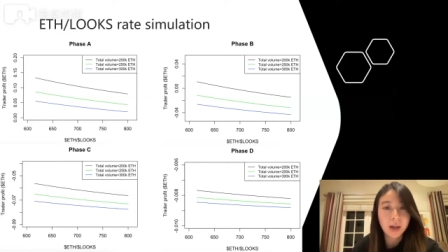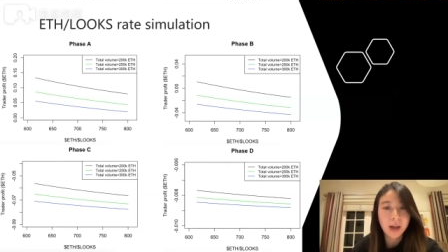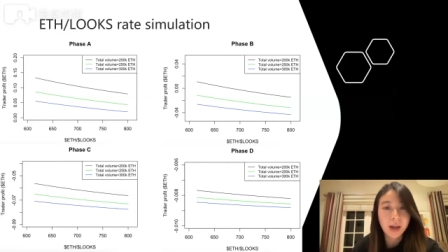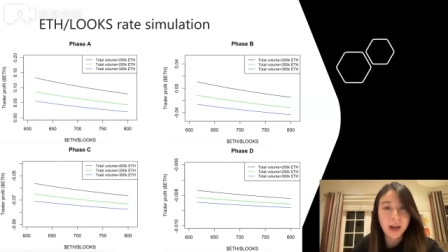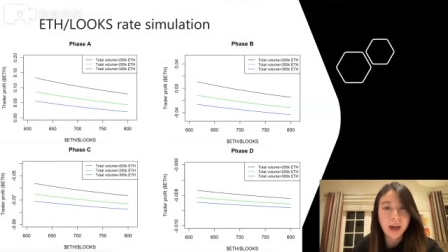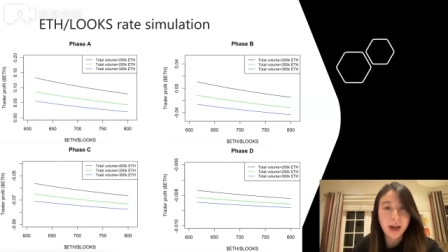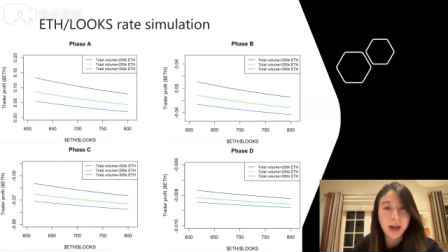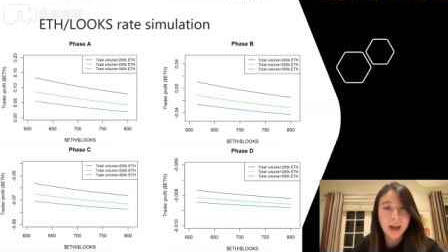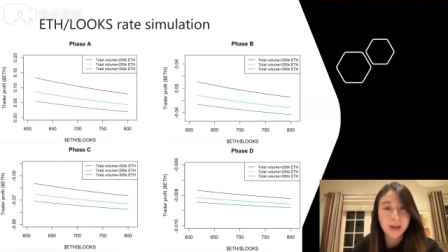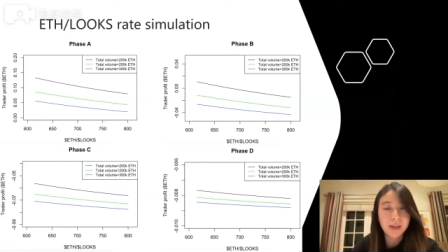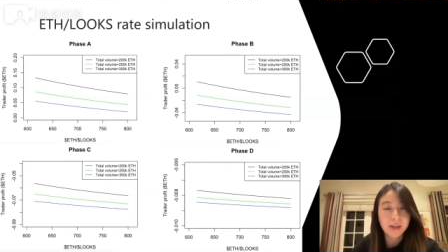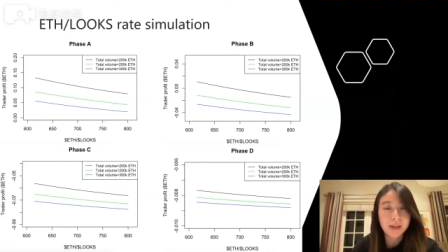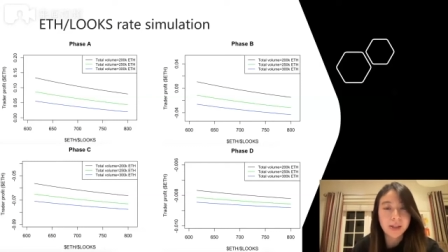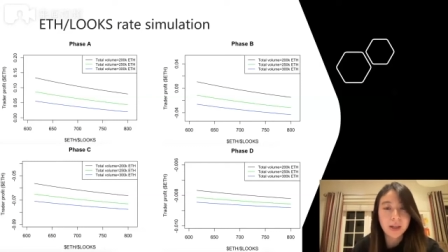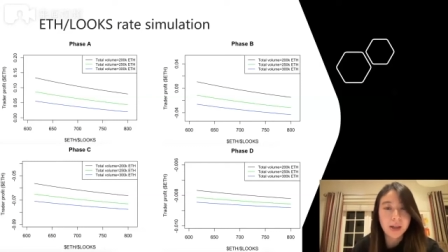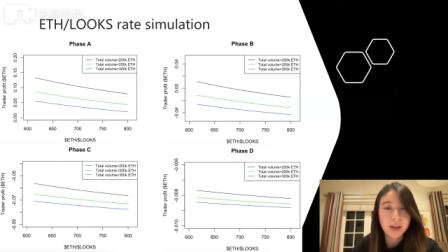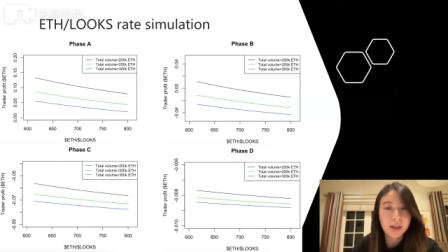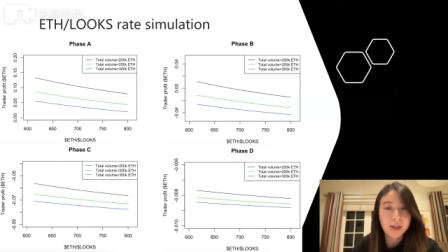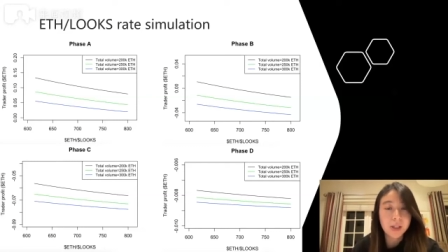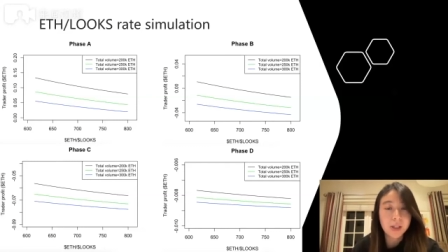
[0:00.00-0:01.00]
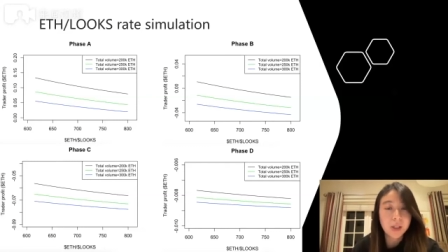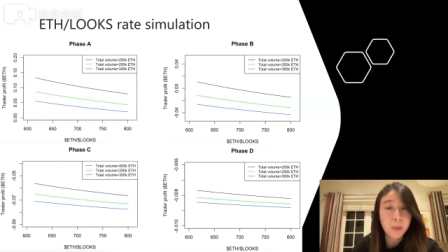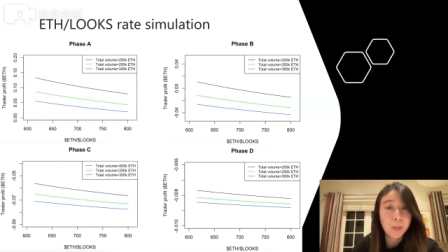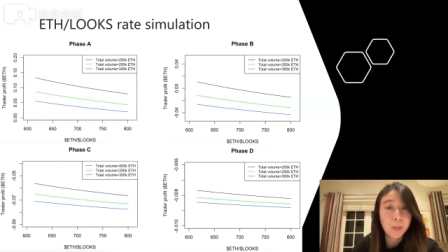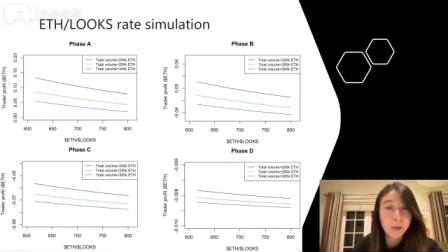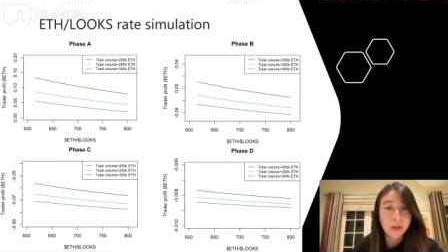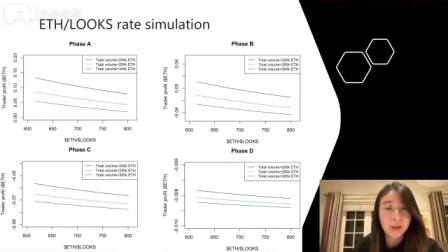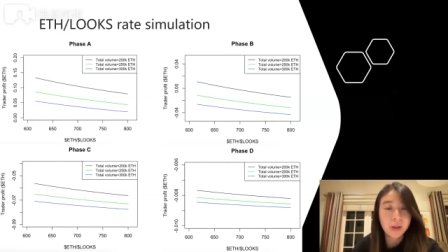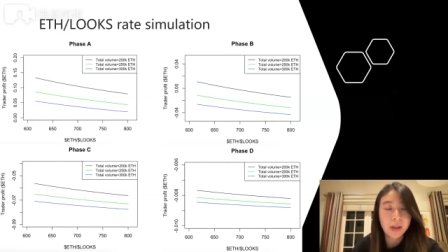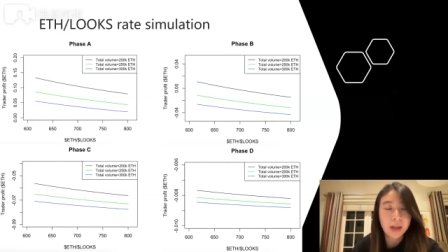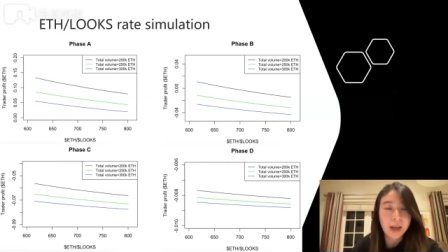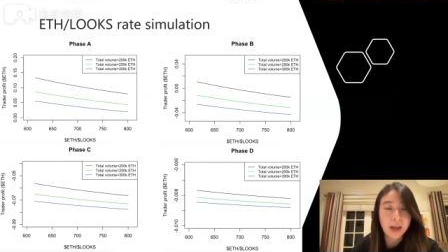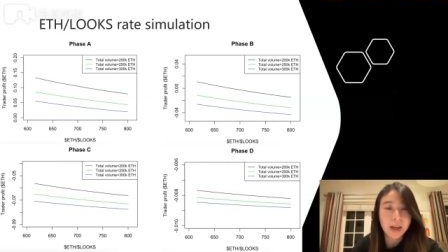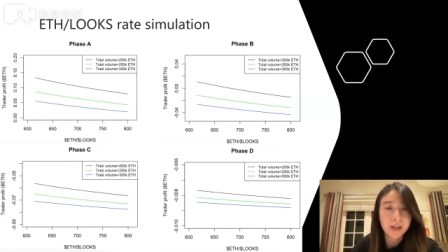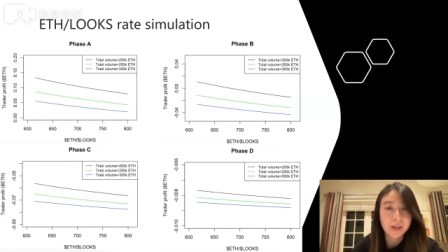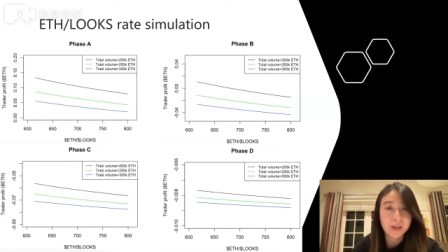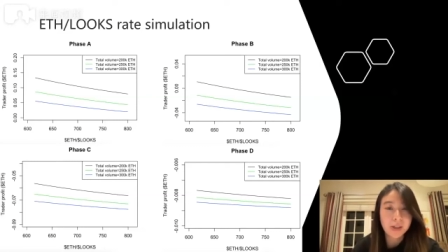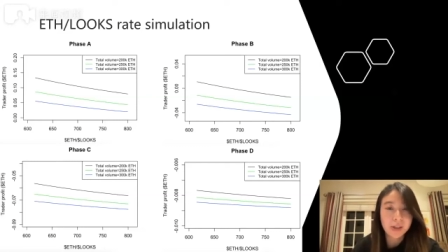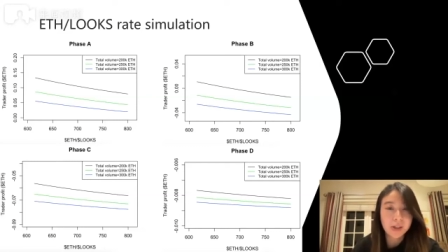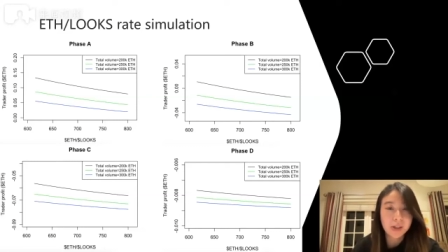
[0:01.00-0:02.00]
And similarly,
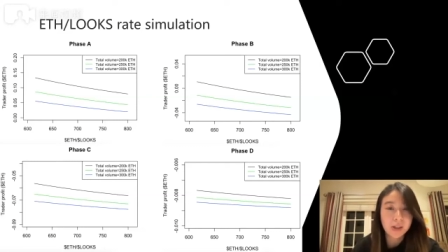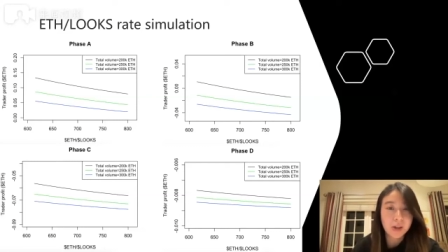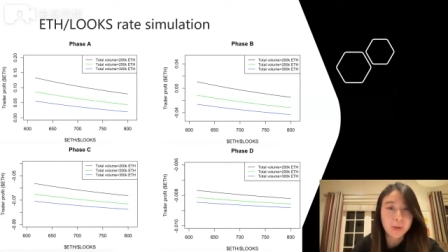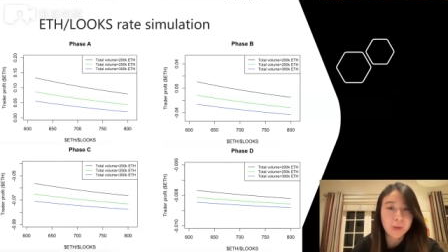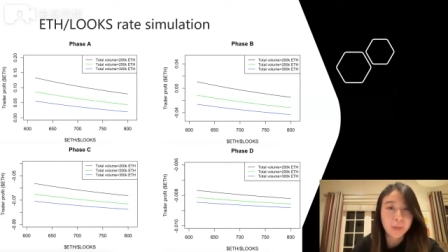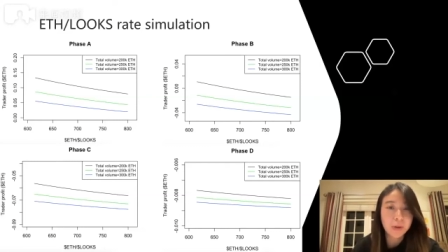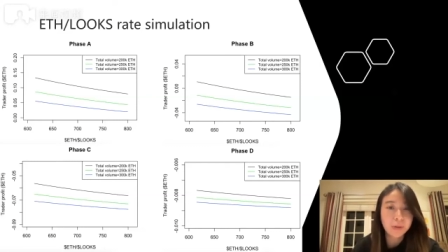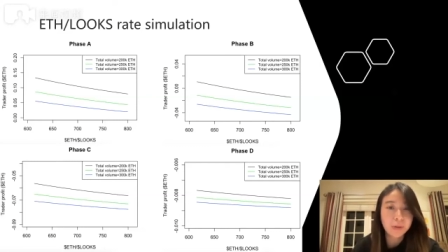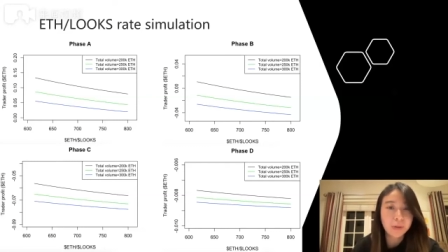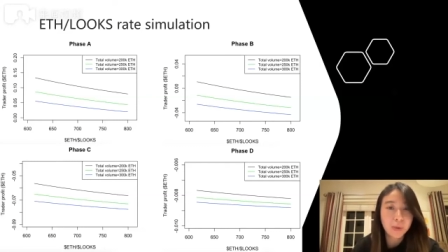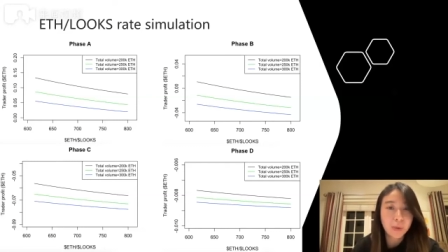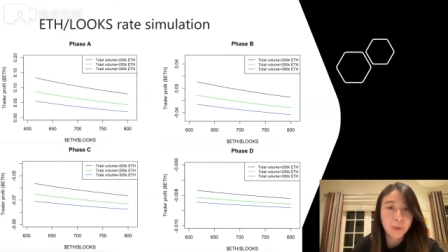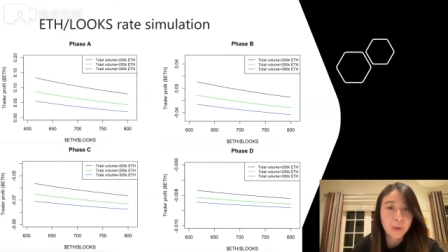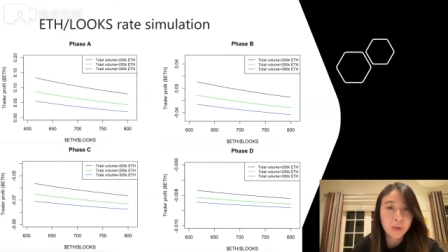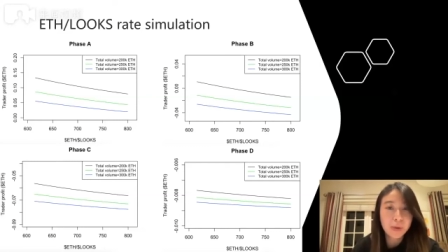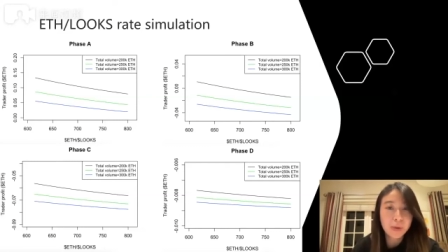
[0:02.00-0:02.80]
as discussed before,